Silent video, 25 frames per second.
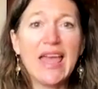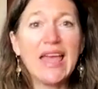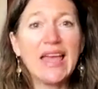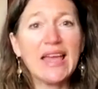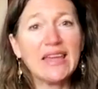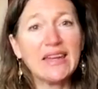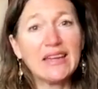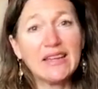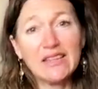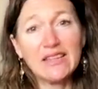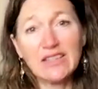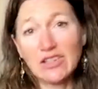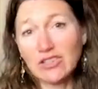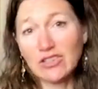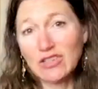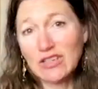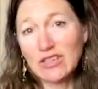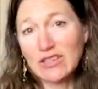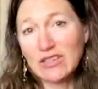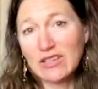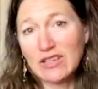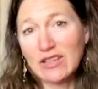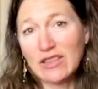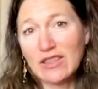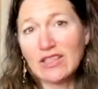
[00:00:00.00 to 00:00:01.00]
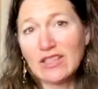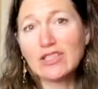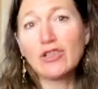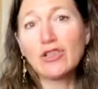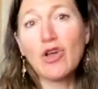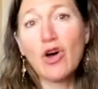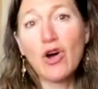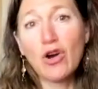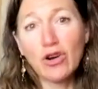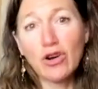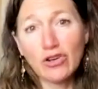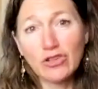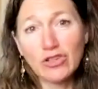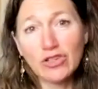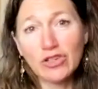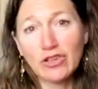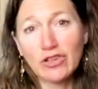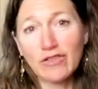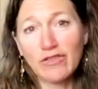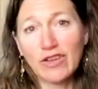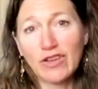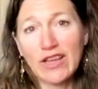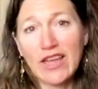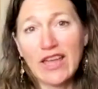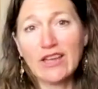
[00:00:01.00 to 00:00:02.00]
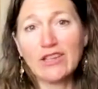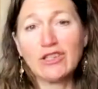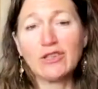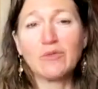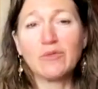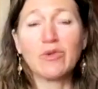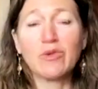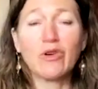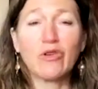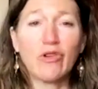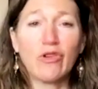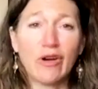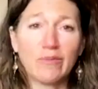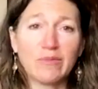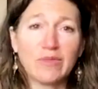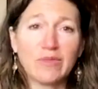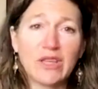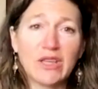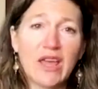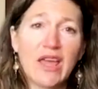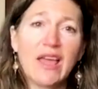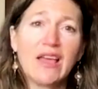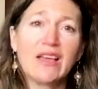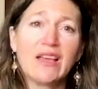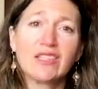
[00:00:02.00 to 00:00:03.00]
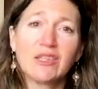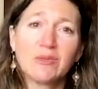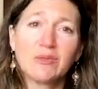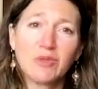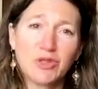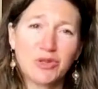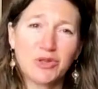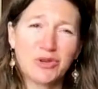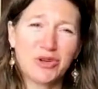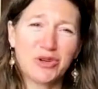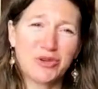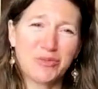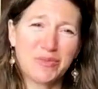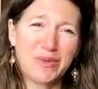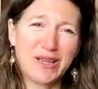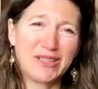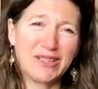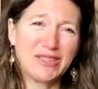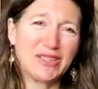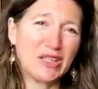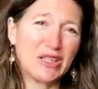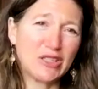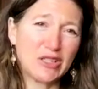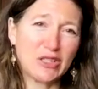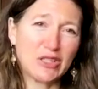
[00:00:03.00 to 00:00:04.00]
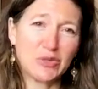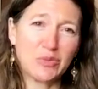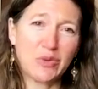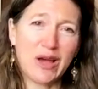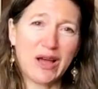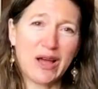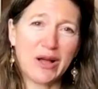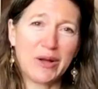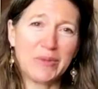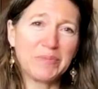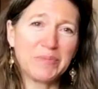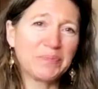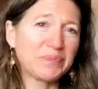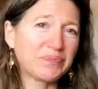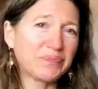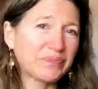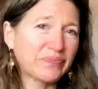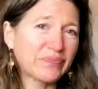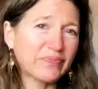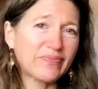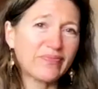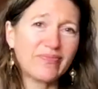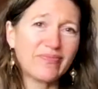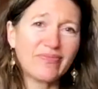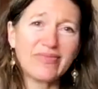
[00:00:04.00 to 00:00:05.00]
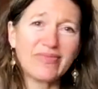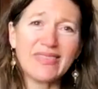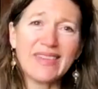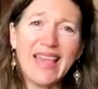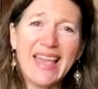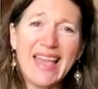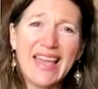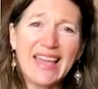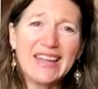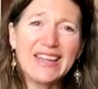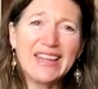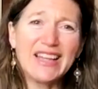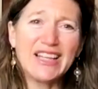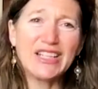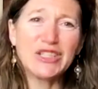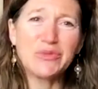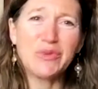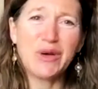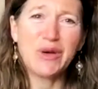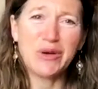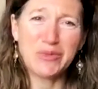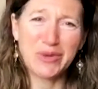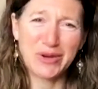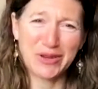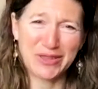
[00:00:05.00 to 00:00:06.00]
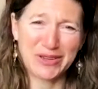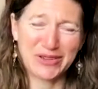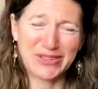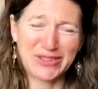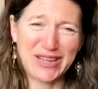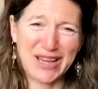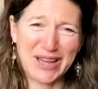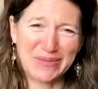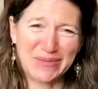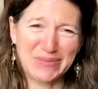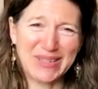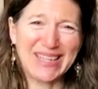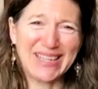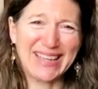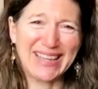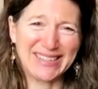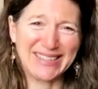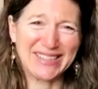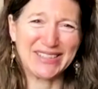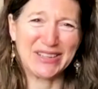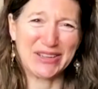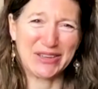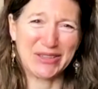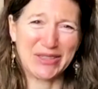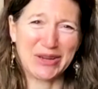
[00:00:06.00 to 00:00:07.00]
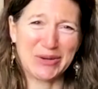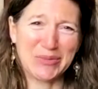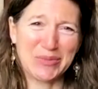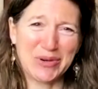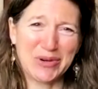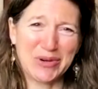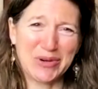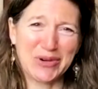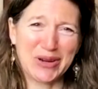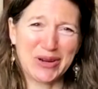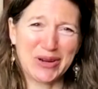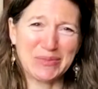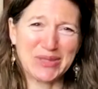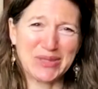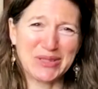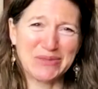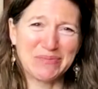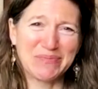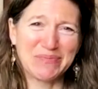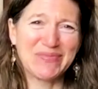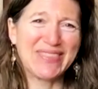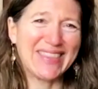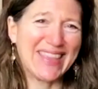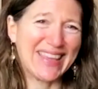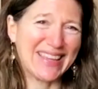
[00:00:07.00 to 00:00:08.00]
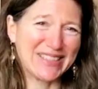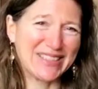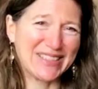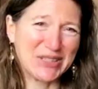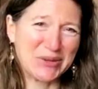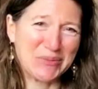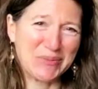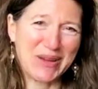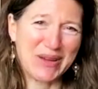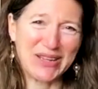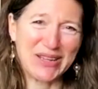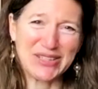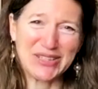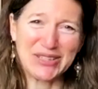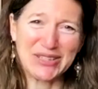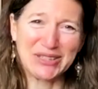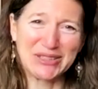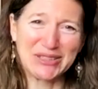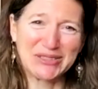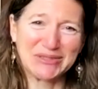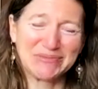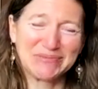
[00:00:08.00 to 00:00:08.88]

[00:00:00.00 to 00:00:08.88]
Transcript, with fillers: in addition to this longer certification programs, some shorter pieces as well. And it's well worth your time to get to know their programs. Thanks so much.